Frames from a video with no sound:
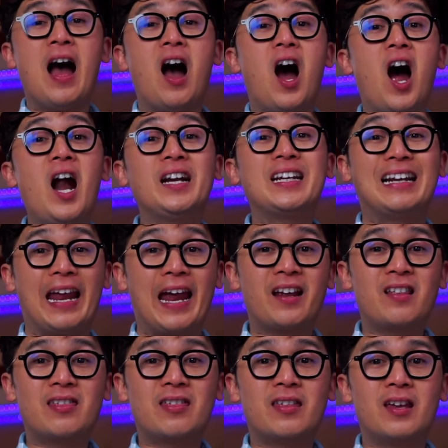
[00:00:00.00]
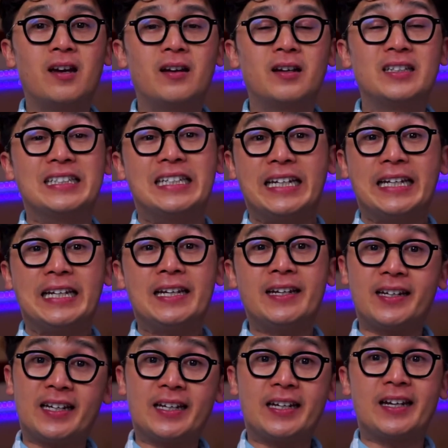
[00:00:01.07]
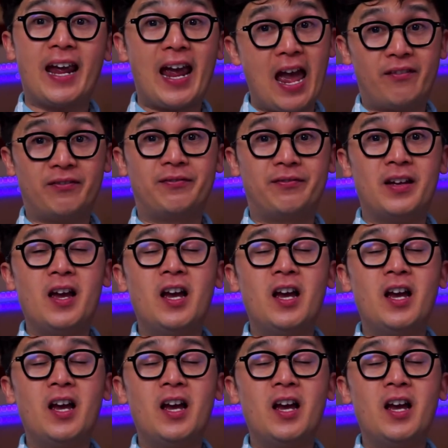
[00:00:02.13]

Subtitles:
arc length DEF.